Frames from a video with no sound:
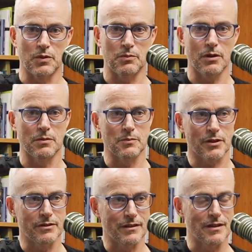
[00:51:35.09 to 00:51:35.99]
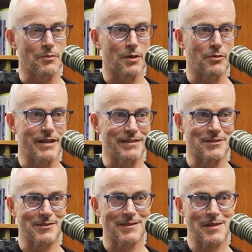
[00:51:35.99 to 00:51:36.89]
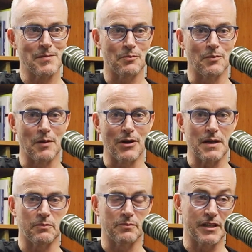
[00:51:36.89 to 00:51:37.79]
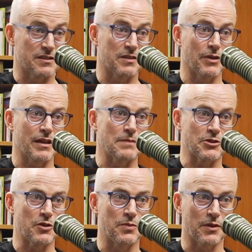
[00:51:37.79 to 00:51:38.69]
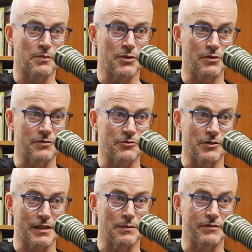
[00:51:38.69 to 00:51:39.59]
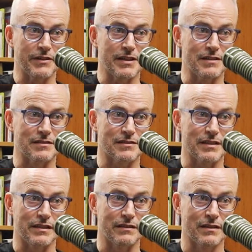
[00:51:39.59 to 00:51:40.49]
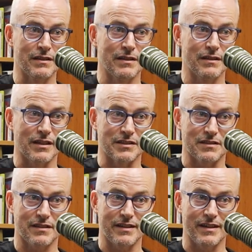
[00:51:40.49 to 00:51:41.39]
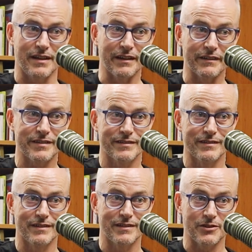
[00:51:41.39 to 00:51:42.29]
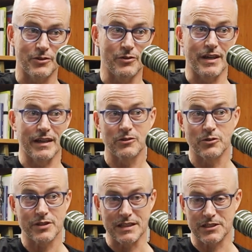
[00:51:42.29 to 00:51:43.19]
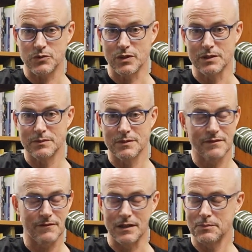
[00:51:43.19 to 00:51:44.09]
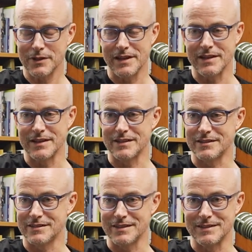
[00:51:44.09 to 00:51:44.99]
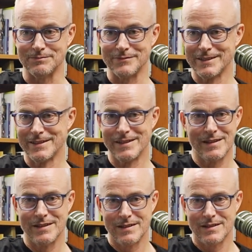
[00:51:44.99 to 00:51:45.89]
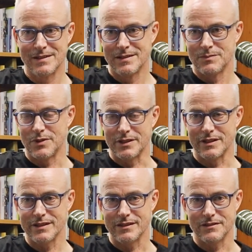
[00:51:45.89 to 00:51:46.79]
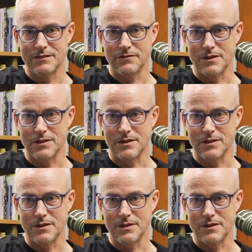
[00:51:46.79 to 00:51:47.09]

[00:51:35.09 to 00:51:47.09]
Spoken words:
problem, kind of like my brain needs to become a supercomputer for a couple of hours, then I just can't do that context flip. And but yeah, if